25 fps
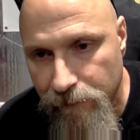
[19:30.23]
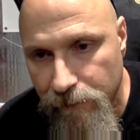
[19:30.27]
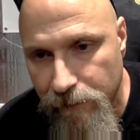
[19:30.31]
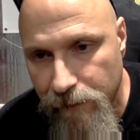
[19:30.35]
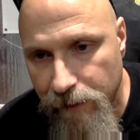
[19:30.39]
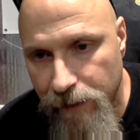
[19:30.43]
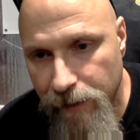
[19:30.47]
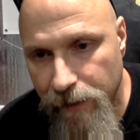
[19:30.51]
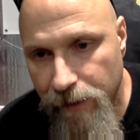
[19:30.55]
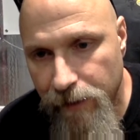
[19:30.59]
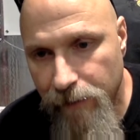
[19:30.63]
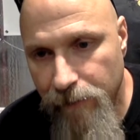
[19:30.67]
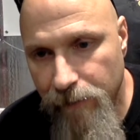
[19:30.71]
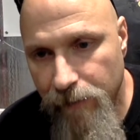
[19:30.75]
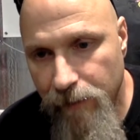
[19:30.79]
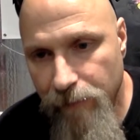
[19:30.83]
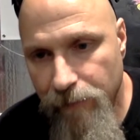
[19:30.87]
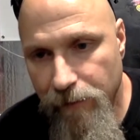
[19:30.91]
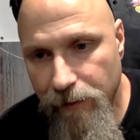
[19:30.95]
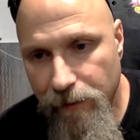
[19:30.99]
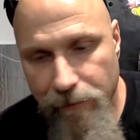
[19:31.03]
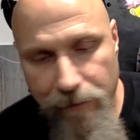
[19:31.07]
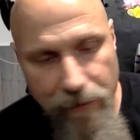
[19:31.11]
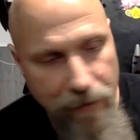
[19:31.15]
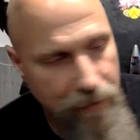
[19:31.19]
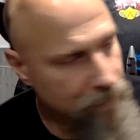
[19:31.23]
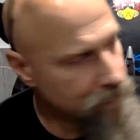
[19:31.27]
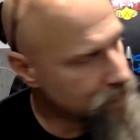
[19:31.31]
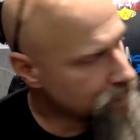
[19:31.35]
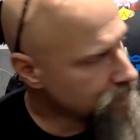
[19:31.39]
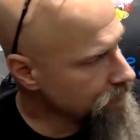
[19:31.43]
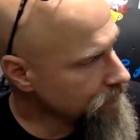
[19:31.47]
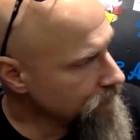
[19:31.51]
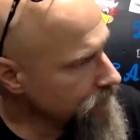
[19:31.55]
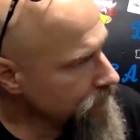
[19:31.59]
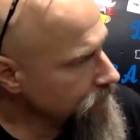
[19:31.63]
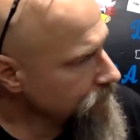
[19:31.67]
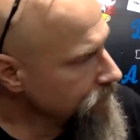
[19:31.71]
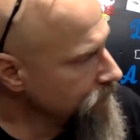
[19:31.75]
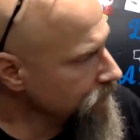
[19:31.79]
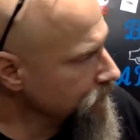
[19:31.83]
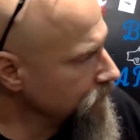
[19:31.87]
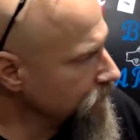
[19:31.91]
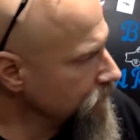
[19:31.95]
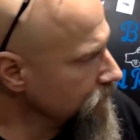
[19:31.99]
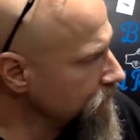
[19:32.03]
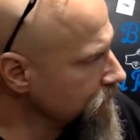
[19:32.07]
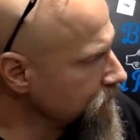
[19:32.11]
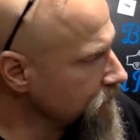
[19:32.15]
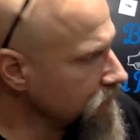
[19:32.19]
and I was gonna,
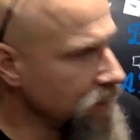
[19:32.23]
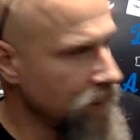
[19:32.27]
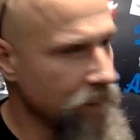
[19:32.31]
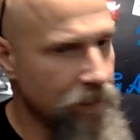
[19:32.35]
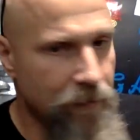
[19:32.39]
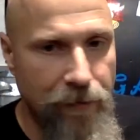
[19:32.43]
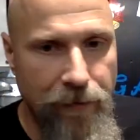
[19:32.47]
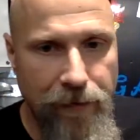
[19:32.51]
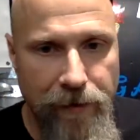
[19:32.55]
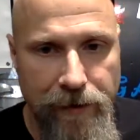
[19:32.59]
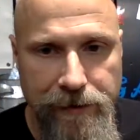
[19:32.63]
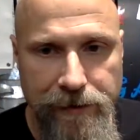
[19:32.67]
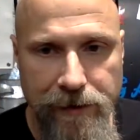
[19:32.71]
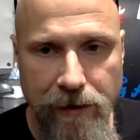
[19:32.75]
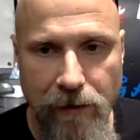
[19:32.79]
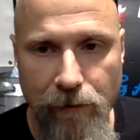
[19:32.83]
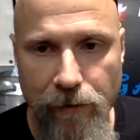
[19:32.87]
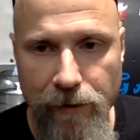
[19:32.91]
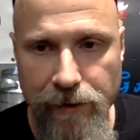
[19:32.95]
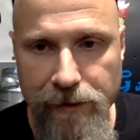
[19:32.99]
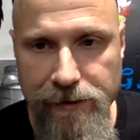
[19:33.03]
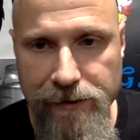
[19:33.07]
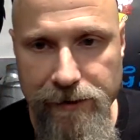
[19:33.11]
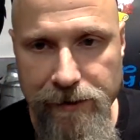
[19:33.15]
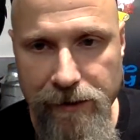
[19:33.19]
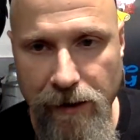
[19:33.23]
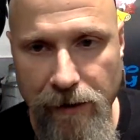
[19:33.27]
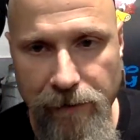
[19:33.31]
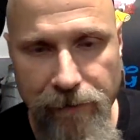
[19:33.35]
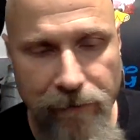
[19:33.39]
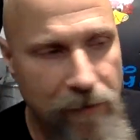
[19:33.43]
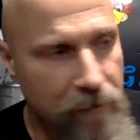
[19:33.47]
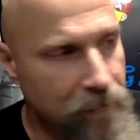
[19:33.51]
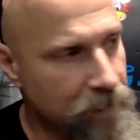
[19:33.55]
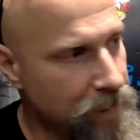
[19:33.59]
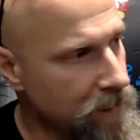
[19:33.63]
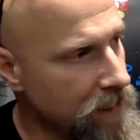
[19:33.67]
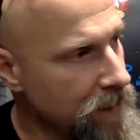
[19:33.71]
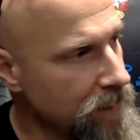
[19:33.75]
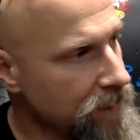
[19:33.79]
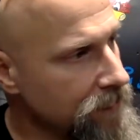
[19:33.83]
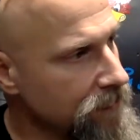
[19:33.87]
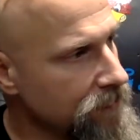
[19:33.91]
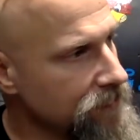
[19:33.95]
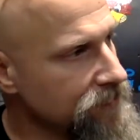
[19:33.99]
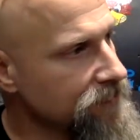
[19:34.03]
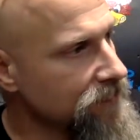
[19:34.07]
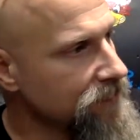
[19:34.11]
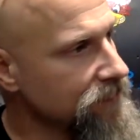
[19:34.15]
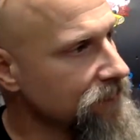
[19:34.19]
there's a couple things I want to scuff up out
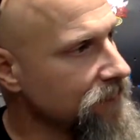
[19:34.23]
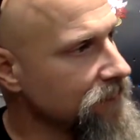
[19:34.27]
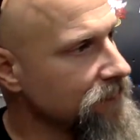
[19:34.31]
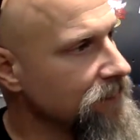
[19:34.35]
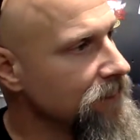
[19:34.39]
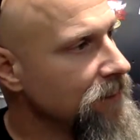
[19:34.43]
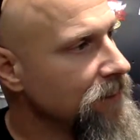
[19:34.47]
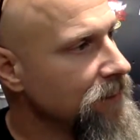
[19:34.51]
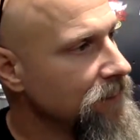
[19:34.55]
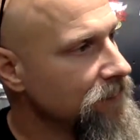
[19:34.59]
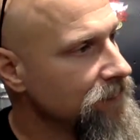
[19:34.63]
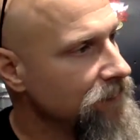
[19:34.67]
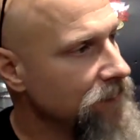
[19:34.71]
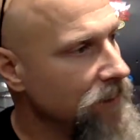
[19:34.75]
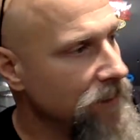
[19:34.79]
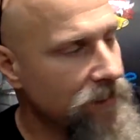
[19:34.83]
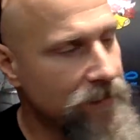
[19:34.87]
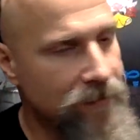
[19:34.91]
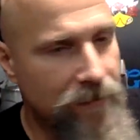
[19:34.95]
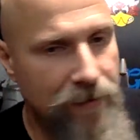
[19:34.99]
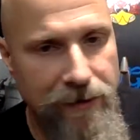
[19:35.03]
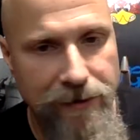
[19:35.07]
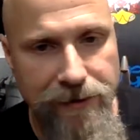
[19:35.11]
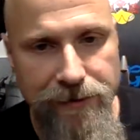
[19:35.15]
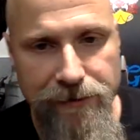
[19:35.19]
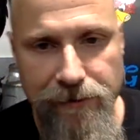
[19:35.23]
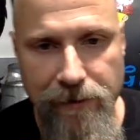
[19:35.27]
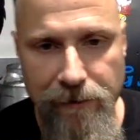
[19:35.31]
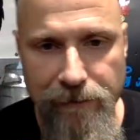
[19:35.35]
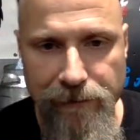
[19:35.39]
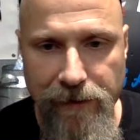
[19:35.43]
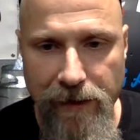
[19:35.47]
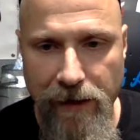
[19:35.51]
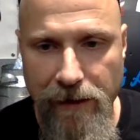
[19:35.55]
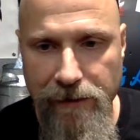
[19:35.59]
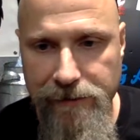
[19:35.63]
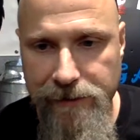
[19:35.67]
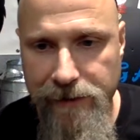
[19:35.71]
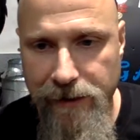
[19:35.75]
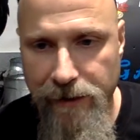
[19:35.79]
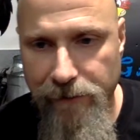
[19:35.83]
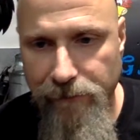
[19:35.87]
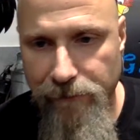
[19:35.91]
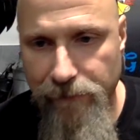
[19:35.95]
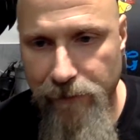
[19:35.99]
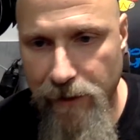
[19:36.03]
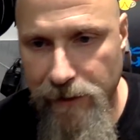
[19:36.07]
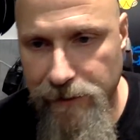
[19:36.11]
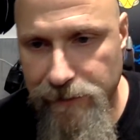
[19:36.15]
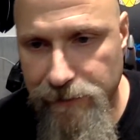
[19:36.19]
here. It's like that fender I stripped down's
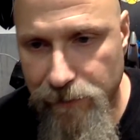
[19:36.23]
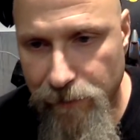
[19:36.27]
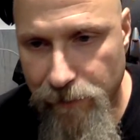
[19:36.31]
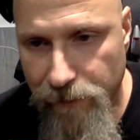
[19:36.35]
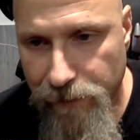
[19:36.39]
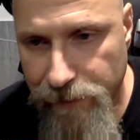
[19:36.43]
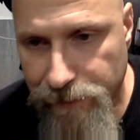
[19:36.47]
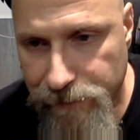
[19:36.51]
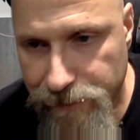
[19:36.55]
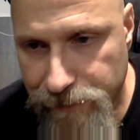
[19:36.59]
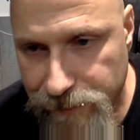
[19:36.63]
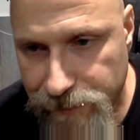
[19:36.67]
getting rust on it and